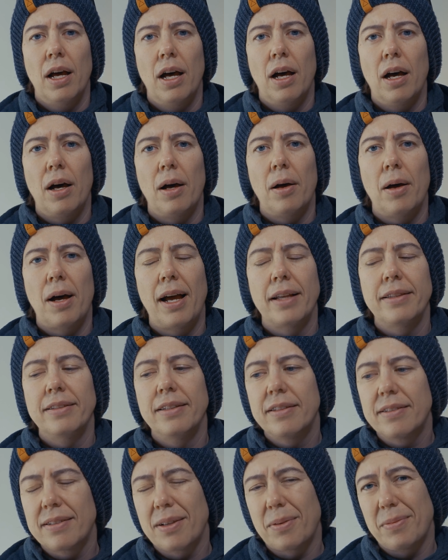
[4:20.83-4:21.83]
I
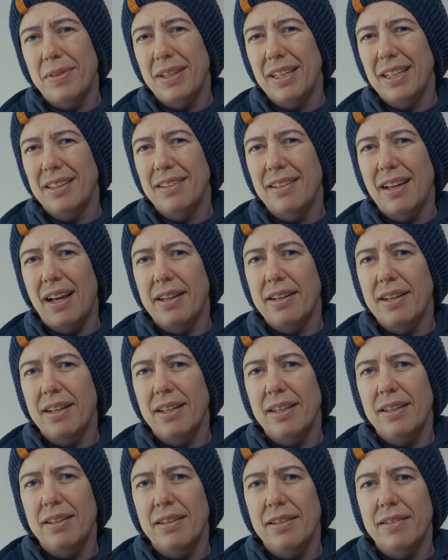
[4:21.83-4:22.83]
need something
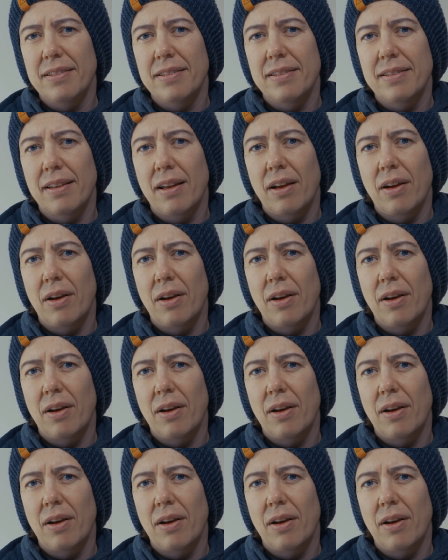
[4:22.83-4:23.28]
that is